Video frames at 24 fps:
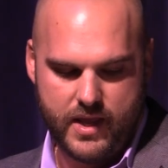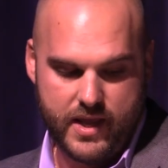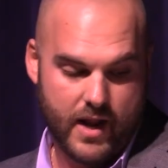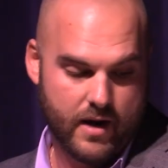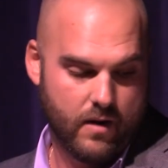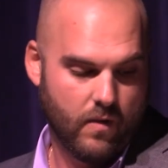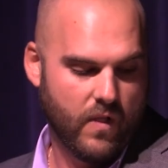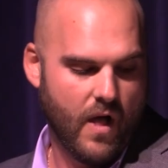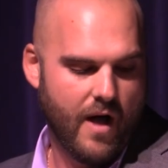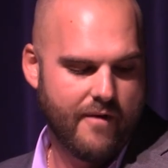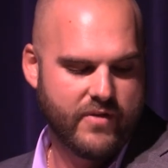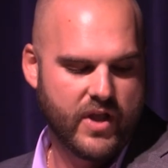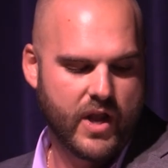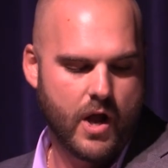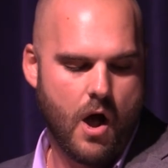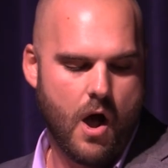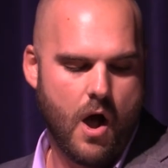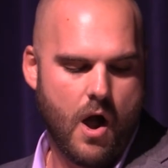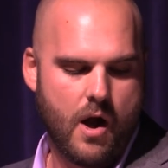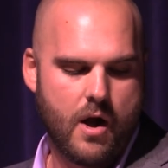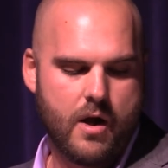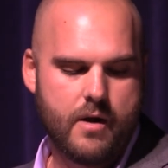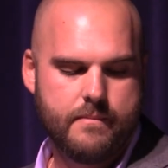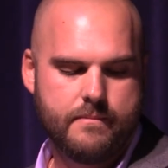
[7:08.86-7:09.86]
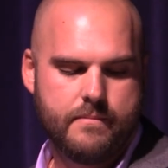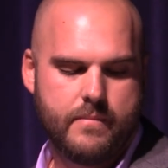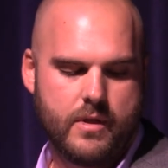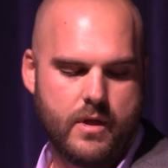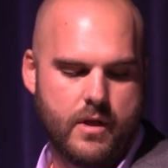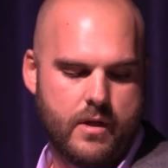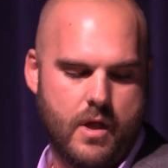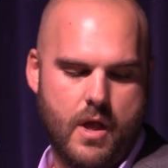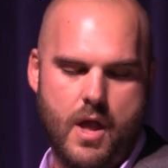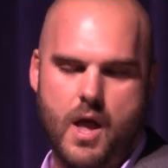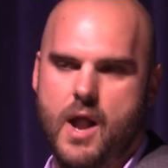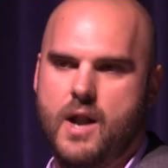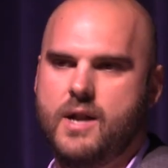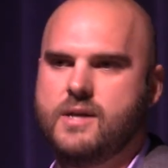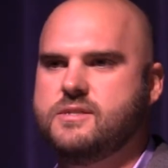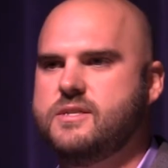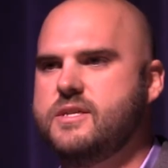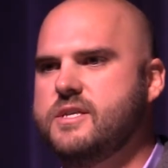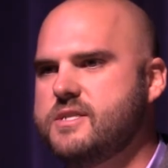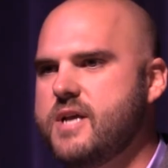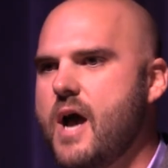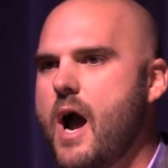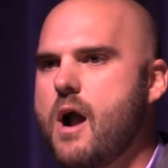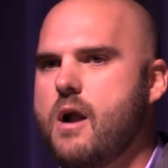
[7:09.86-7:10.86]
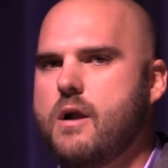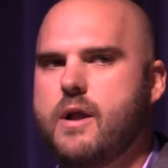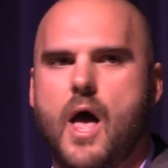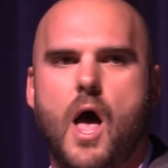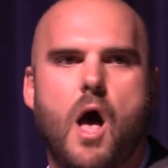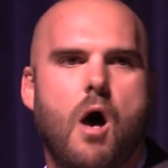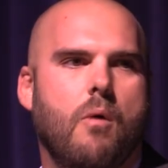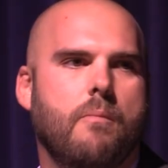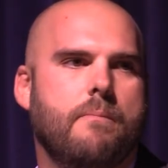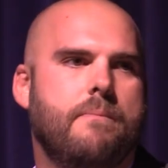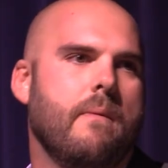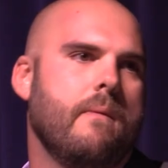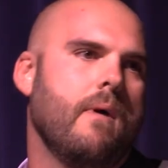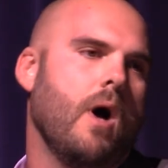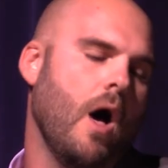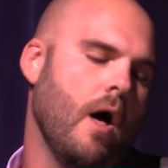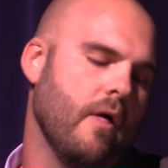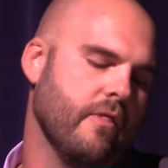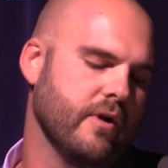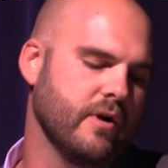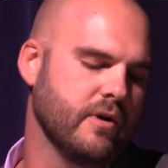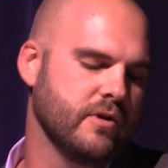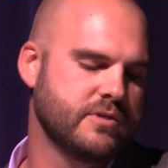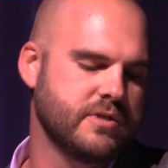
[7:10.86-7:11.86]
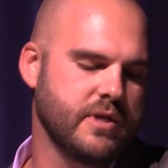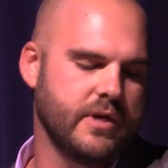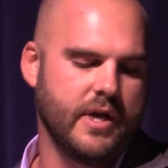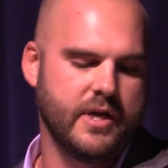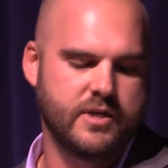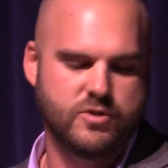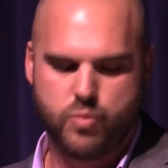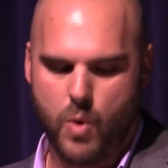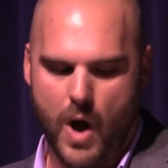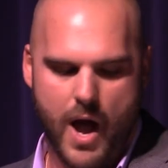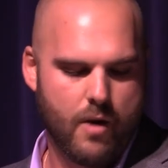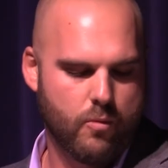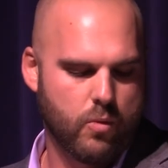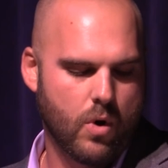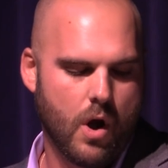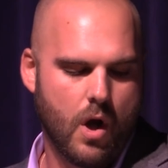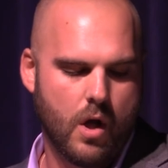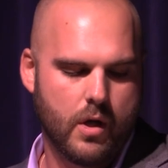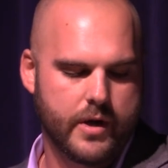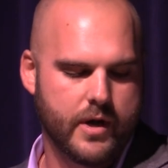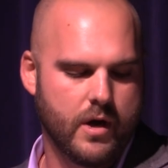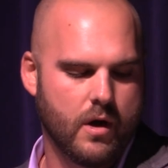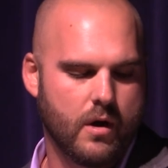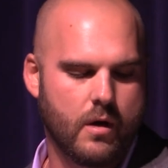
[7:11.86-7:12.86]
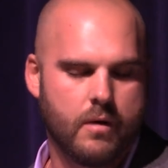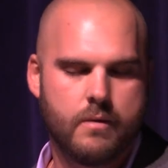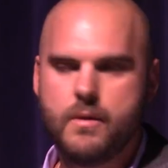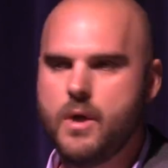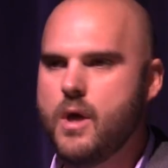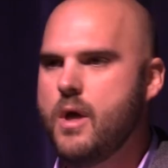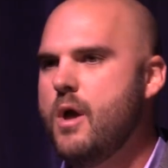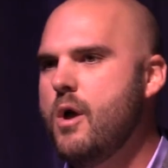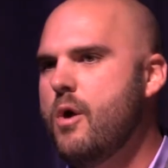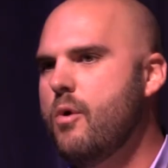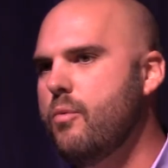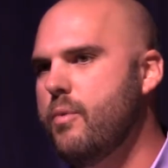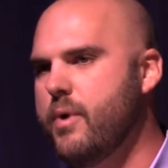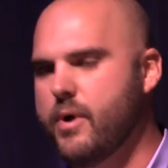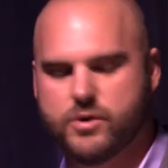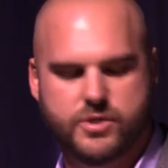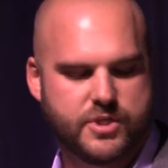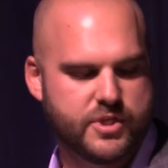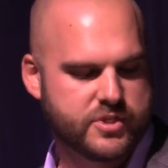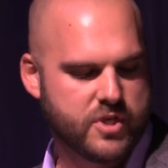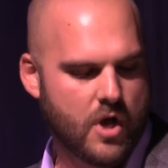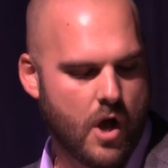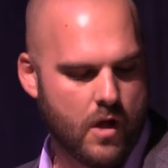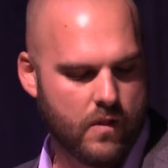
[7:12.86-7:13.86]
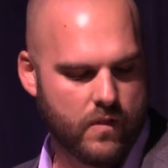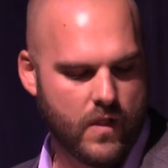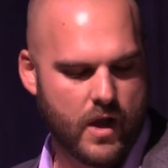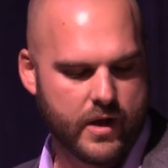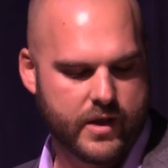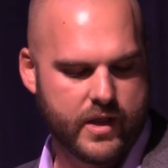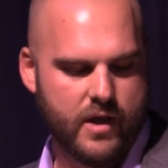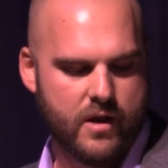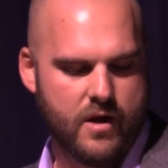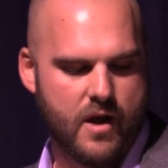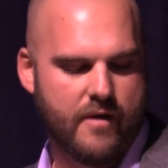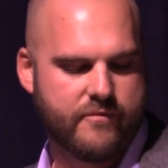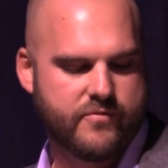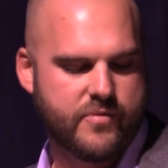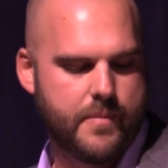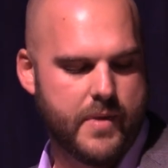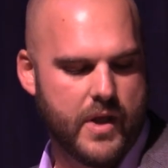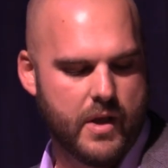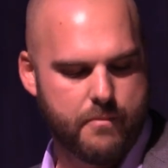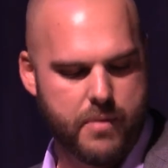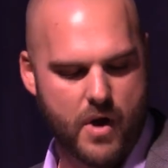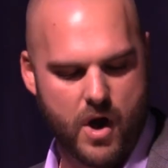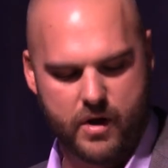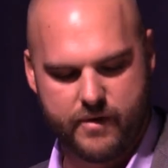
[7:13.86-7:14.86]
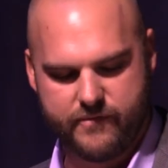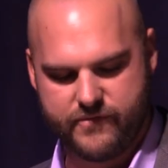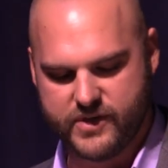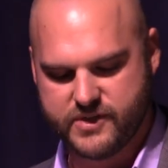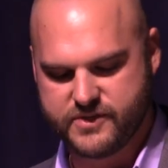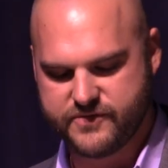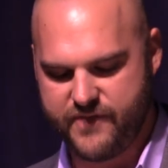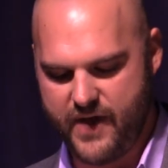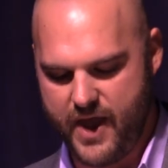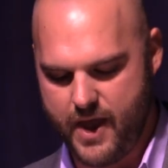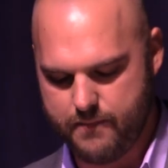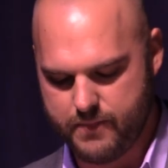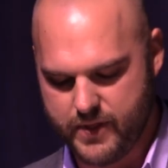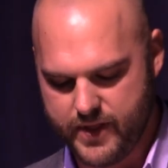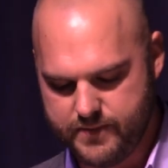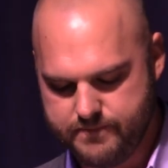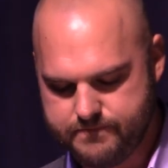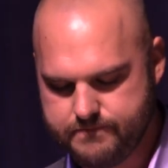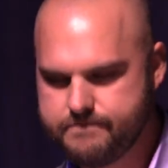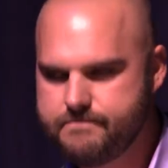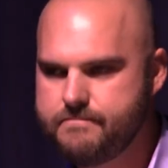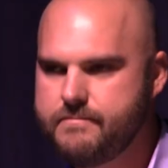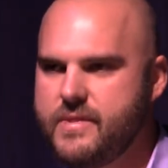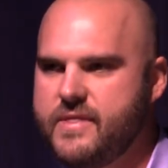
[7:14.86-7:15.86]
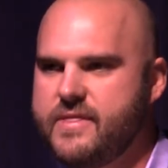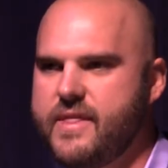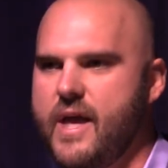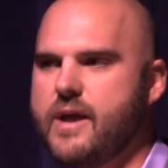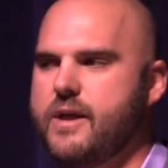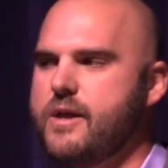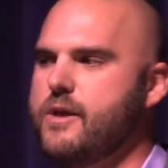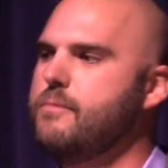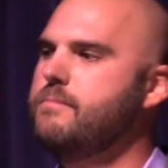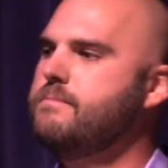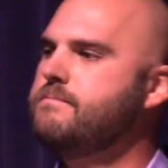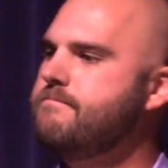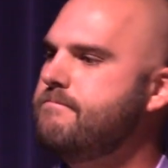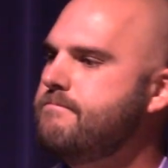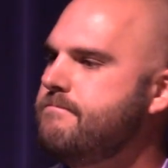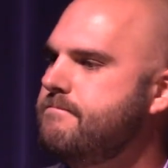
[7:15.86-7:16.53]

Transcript: He had a loving heart, and his desire to help others is why we're all here. We are just all lucky enough to be a part of his family. Thank you.